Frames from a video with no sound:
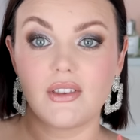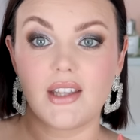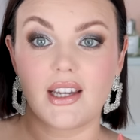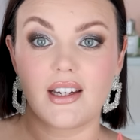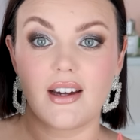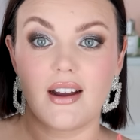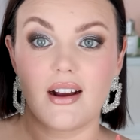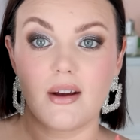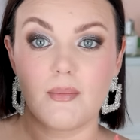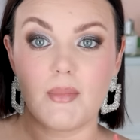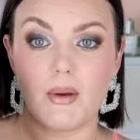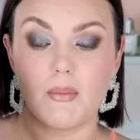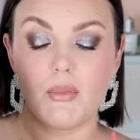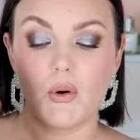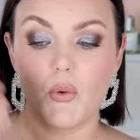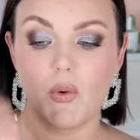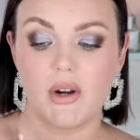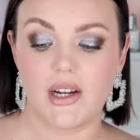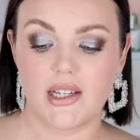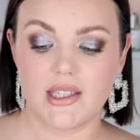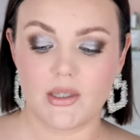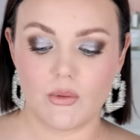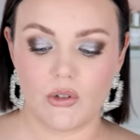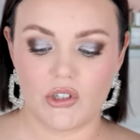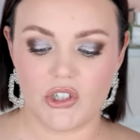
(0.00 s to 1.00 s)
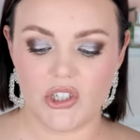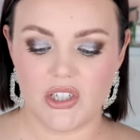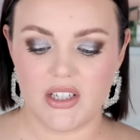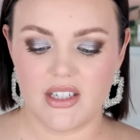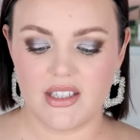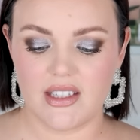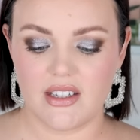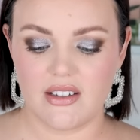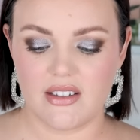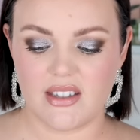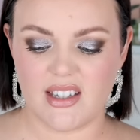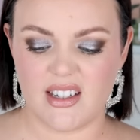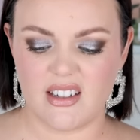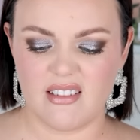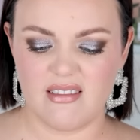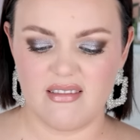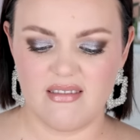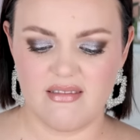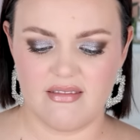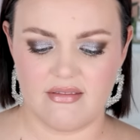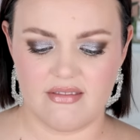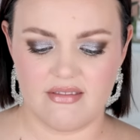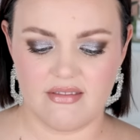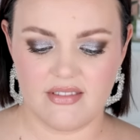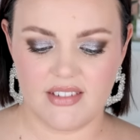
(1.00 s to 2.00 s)
Like, I remember when I swatched this, I was like,
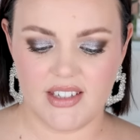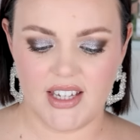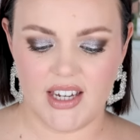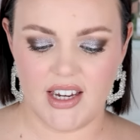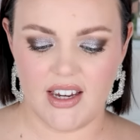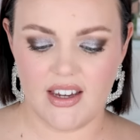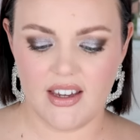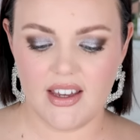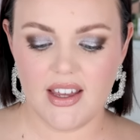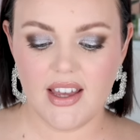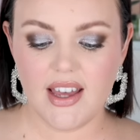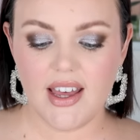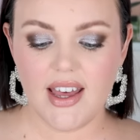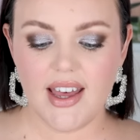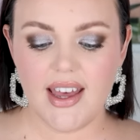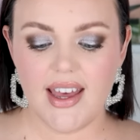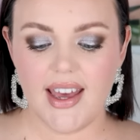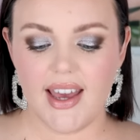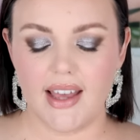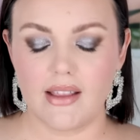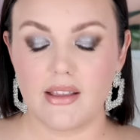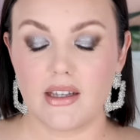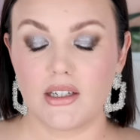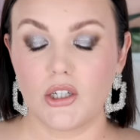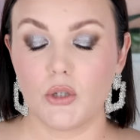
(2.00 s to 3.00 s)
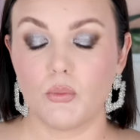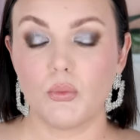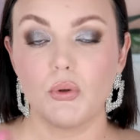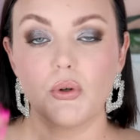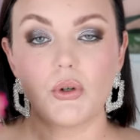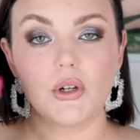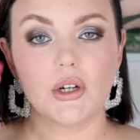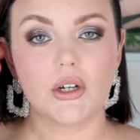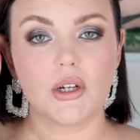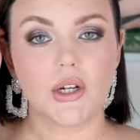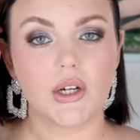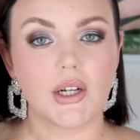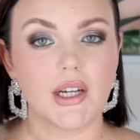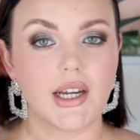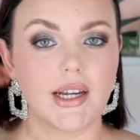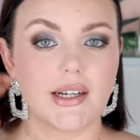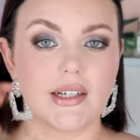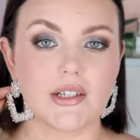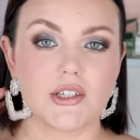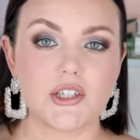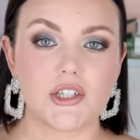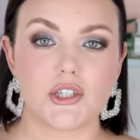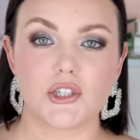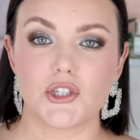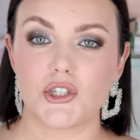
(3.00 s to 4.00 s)
oh, okay. And then you put it on and
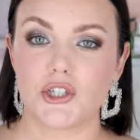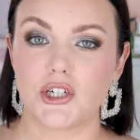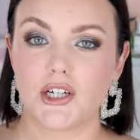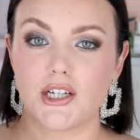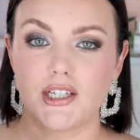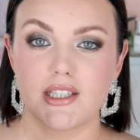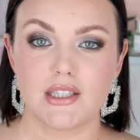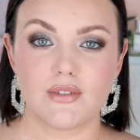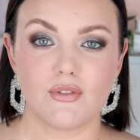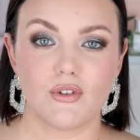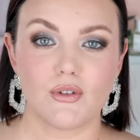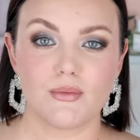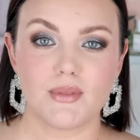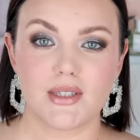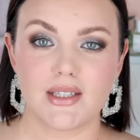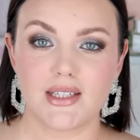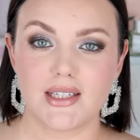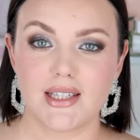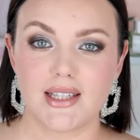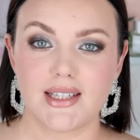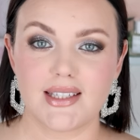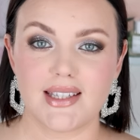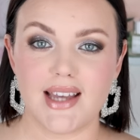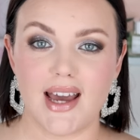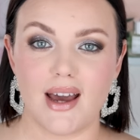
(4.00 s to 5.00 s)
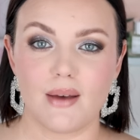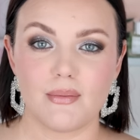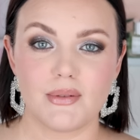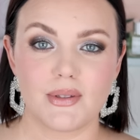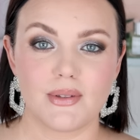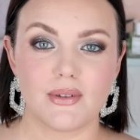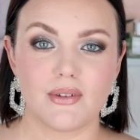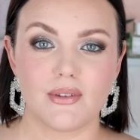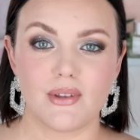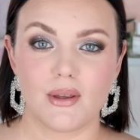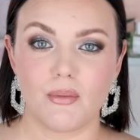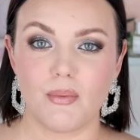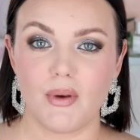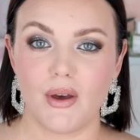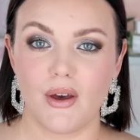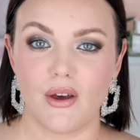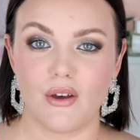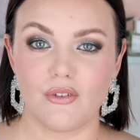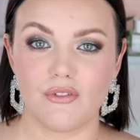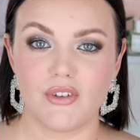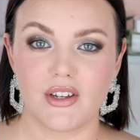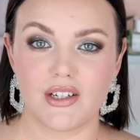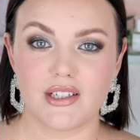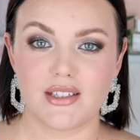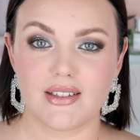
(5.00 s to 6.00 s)
it just transforms into this absolutely
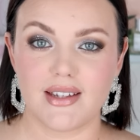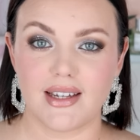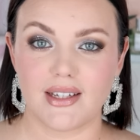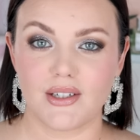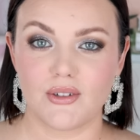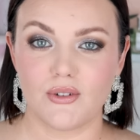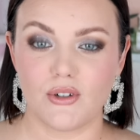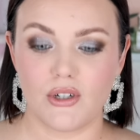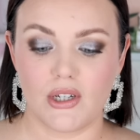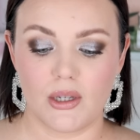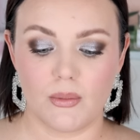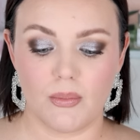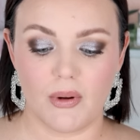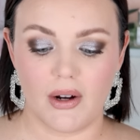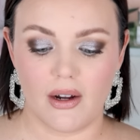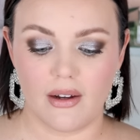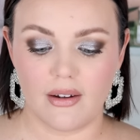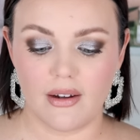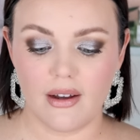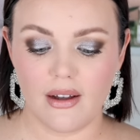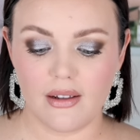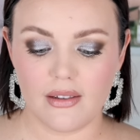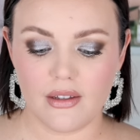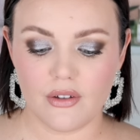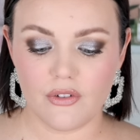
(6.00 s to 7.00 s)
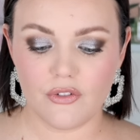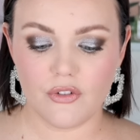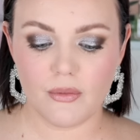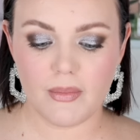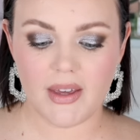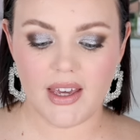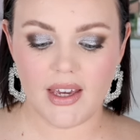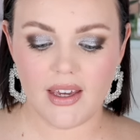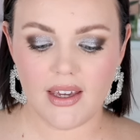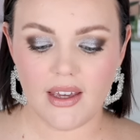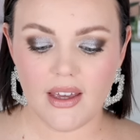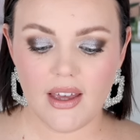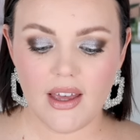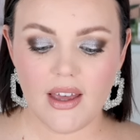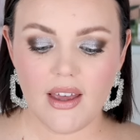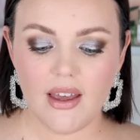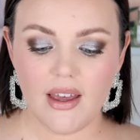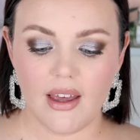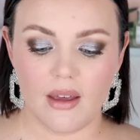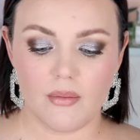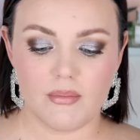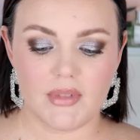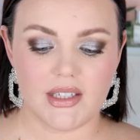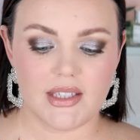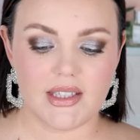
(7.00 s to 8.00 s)
perfect, like, nudie brown color for me
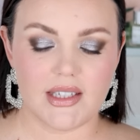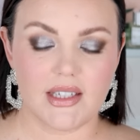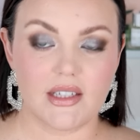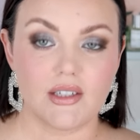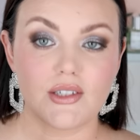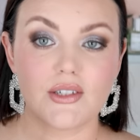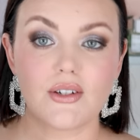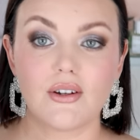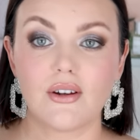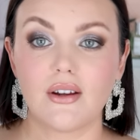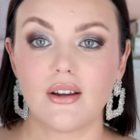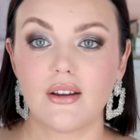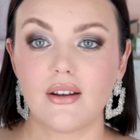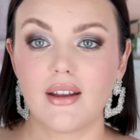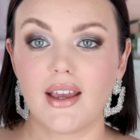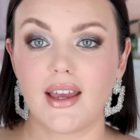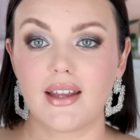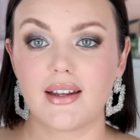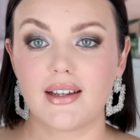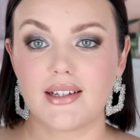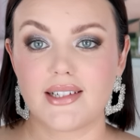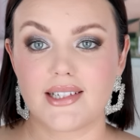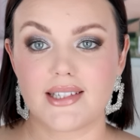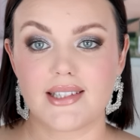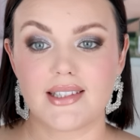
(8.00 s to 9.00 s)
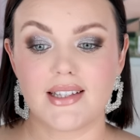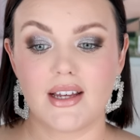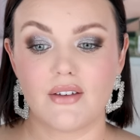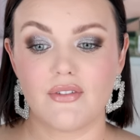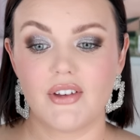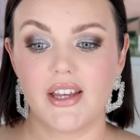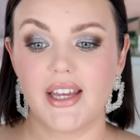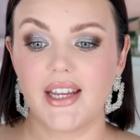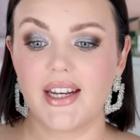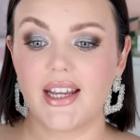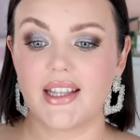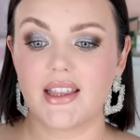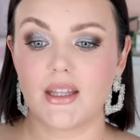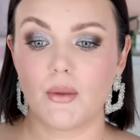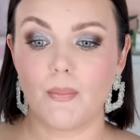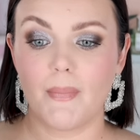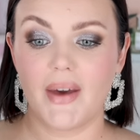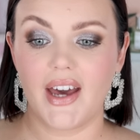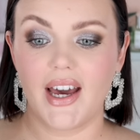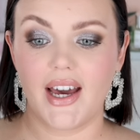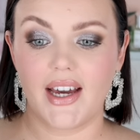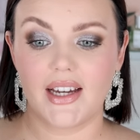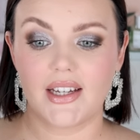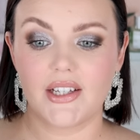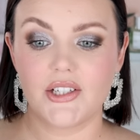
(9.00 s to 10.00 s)
and my skin tone. And I just love it. And the
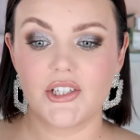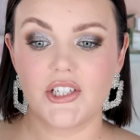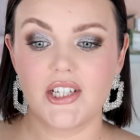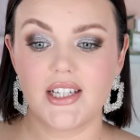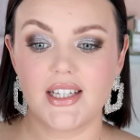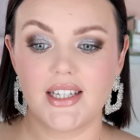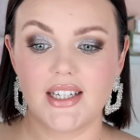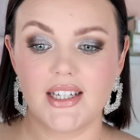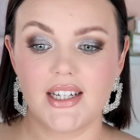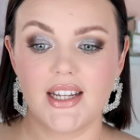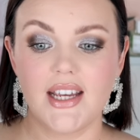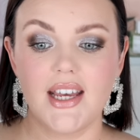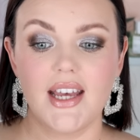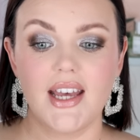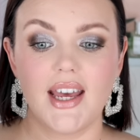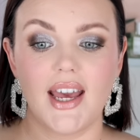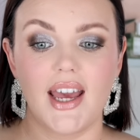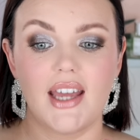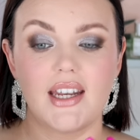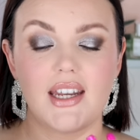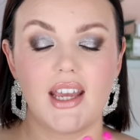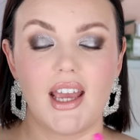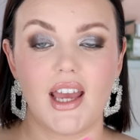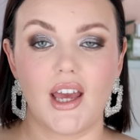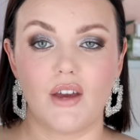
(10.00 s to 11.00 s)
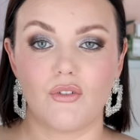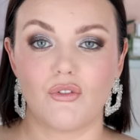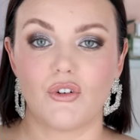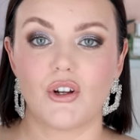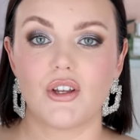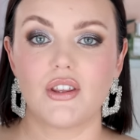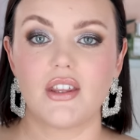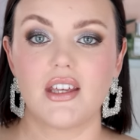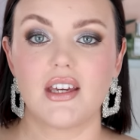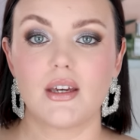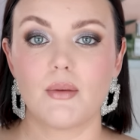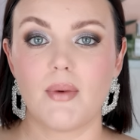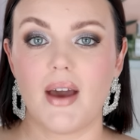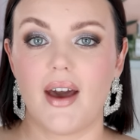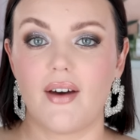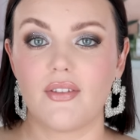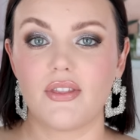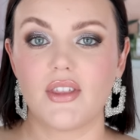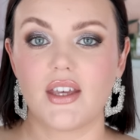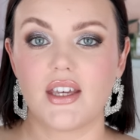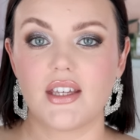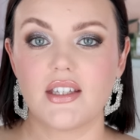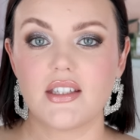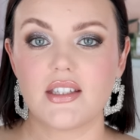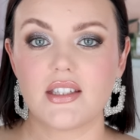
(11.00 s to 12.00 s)
packaging and everything about
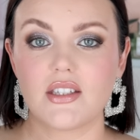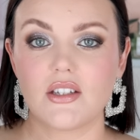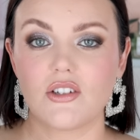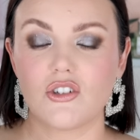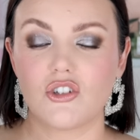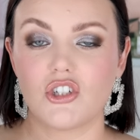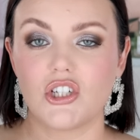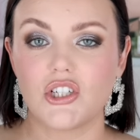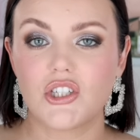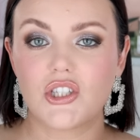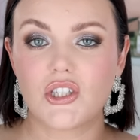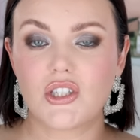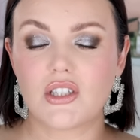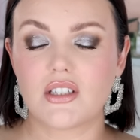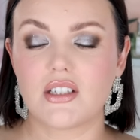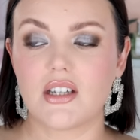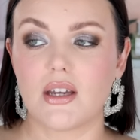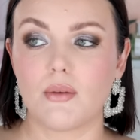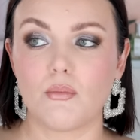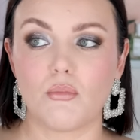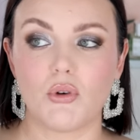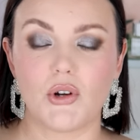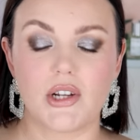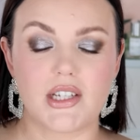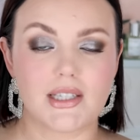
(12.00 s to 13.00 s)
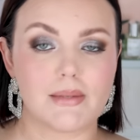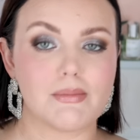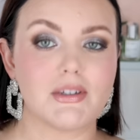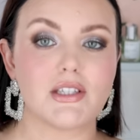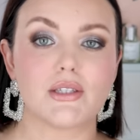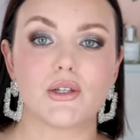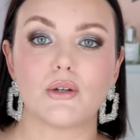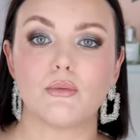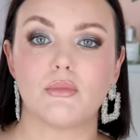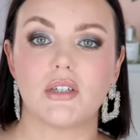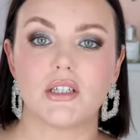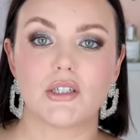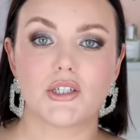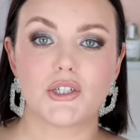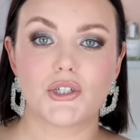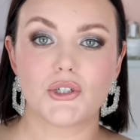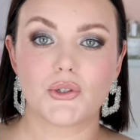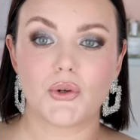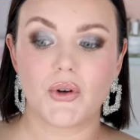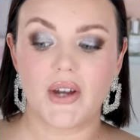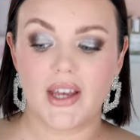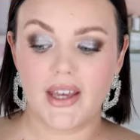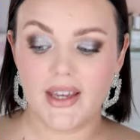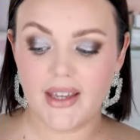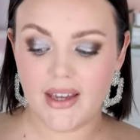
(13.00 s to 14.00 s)
this just brings me so much
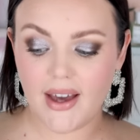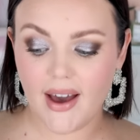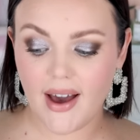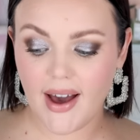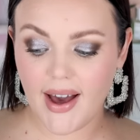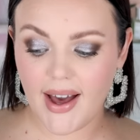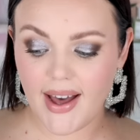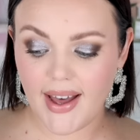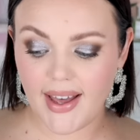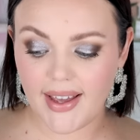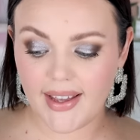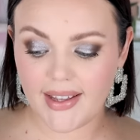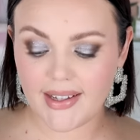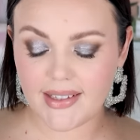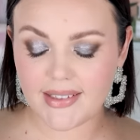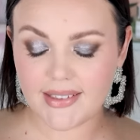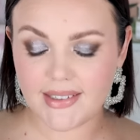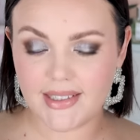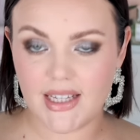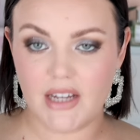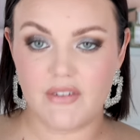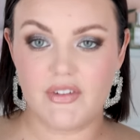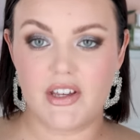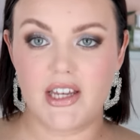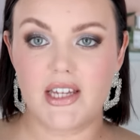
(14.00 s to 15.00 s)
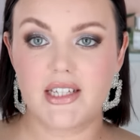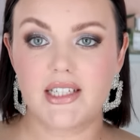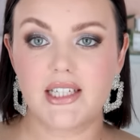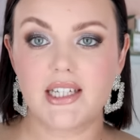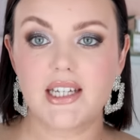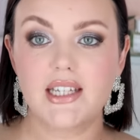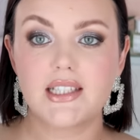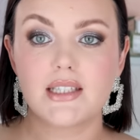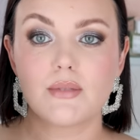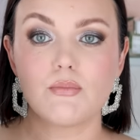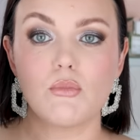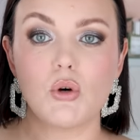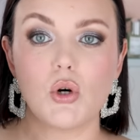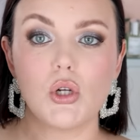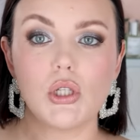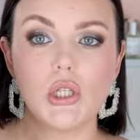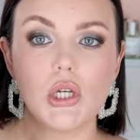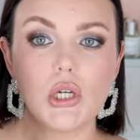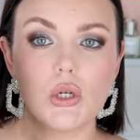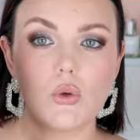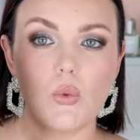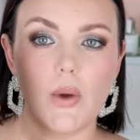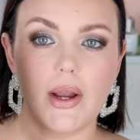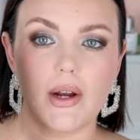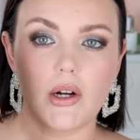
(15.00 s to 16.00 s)
joy. I love it. It's more
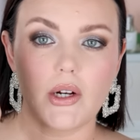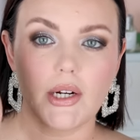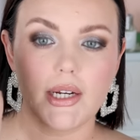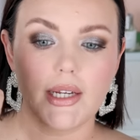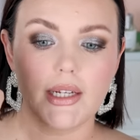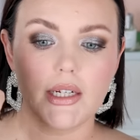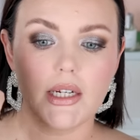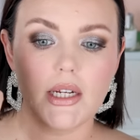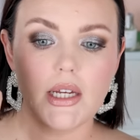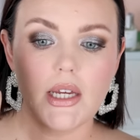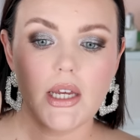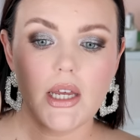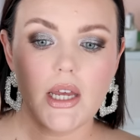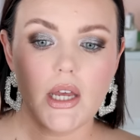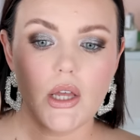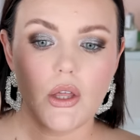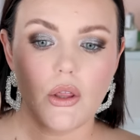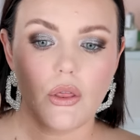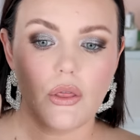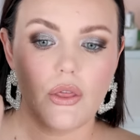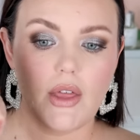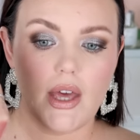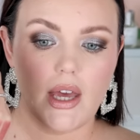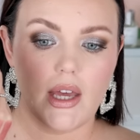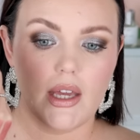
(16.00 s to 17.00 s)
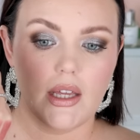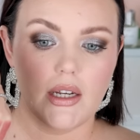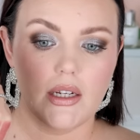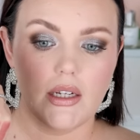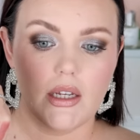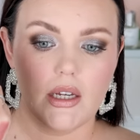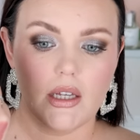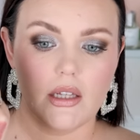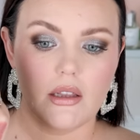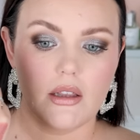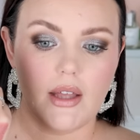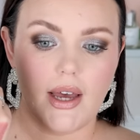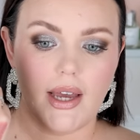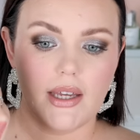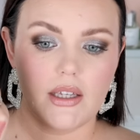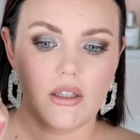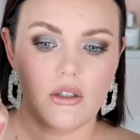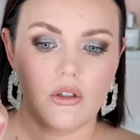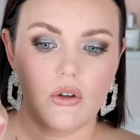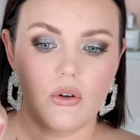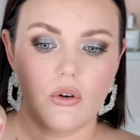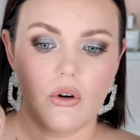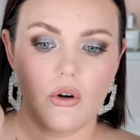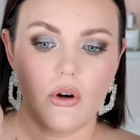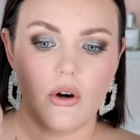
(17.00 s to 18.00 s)
long wearing than,
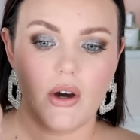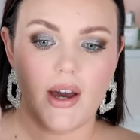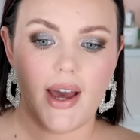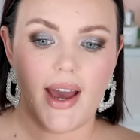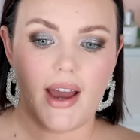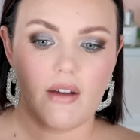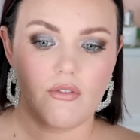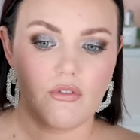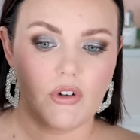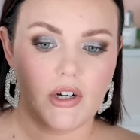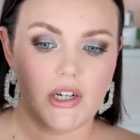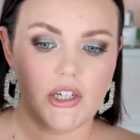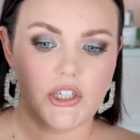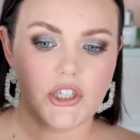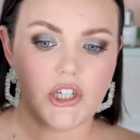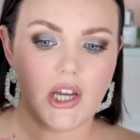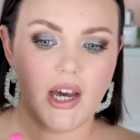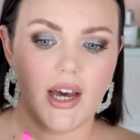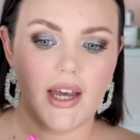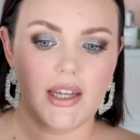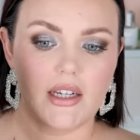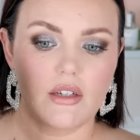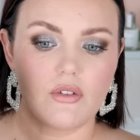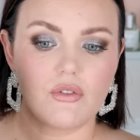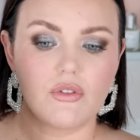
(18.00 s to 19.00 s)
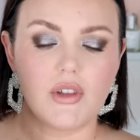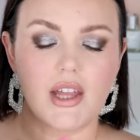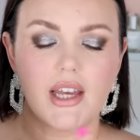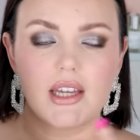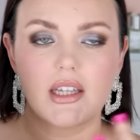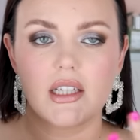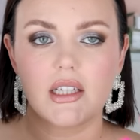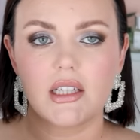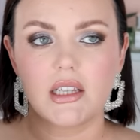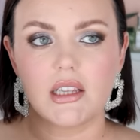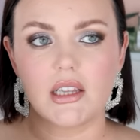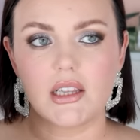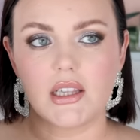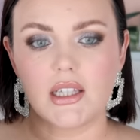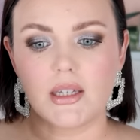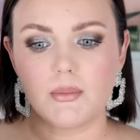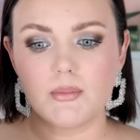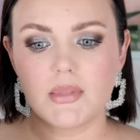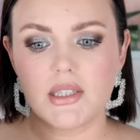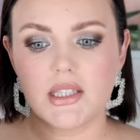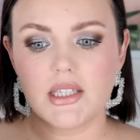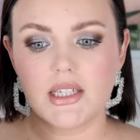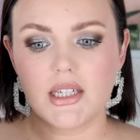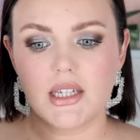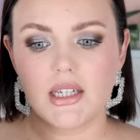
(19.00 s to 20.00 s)
like, your average kind of, like,
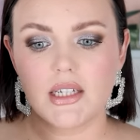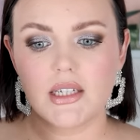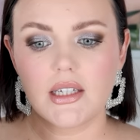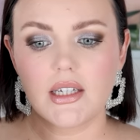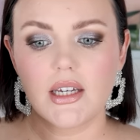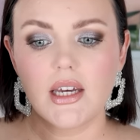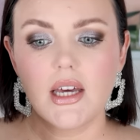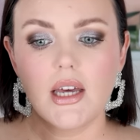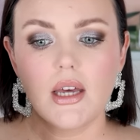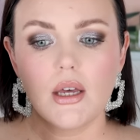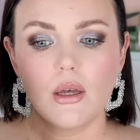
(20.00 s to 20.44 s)
lipstick.